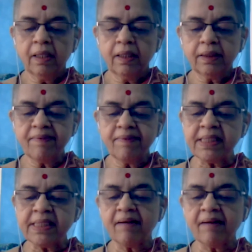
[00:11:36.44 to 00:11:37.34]
The word
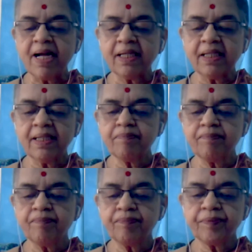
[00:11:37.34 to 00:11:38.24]
Charvaka
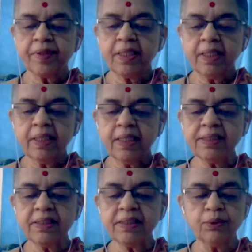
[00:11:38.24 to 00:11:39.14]

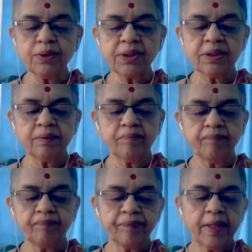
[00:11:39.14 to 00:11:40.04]
is used
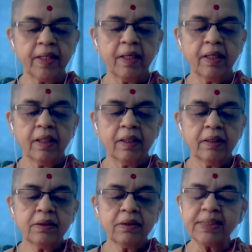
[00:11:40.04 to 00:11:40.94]

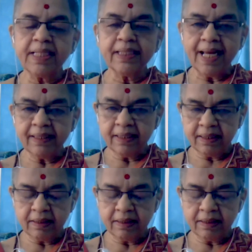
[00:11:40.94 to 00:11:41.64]
to say that